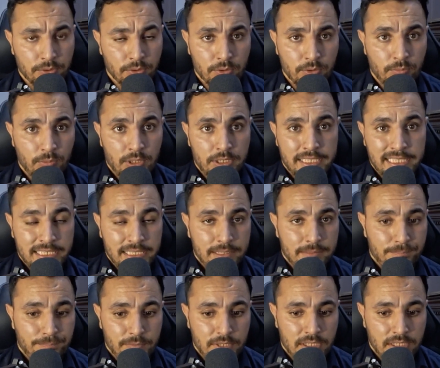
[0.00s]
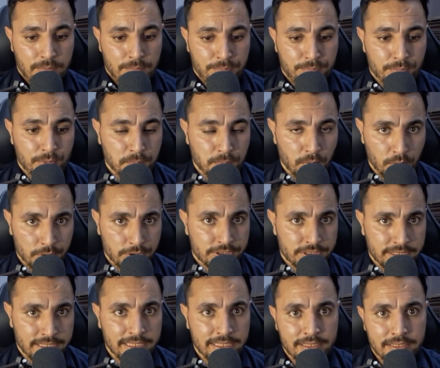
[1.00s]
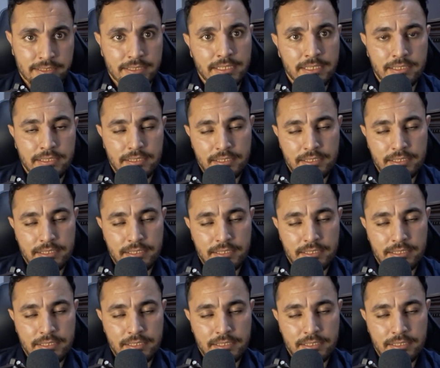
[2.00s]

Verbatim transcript: I don't know what he proposed in